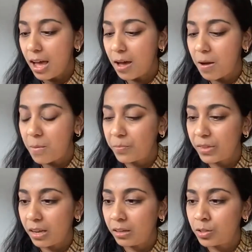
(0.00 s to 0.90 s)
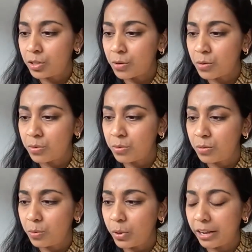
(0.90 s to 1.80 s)
Um, and so
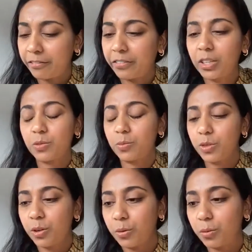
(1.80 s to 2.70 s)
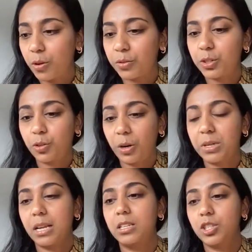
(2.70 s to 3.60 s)
when I first, you know, got the
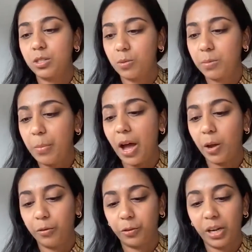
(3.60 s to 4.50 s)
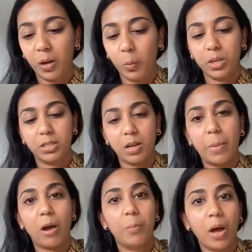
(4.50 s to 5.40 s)
script and I just saw the bio for it, it was
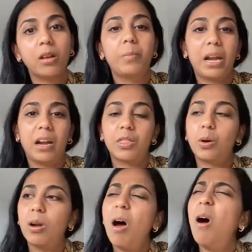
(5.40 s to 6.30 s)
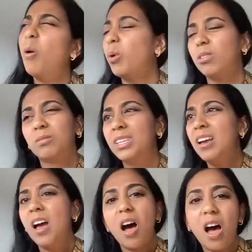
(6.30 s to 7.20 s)
about a punk band. And I thought, oh, well,
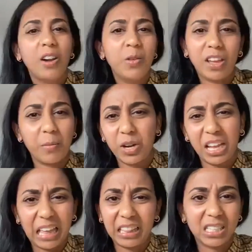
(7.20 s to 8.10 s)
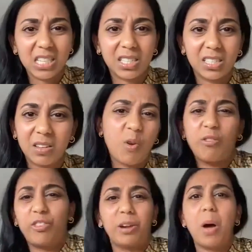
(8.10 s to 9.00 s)
I don't think I'm going to get this because I'm
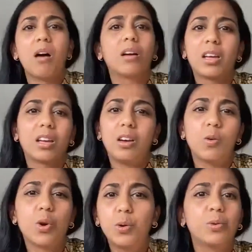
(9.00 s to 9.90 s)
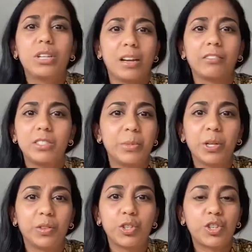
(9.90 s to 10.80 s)
not very punk or cool enough to be
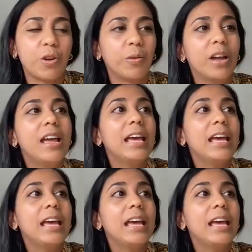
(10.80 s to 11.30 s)
on the show.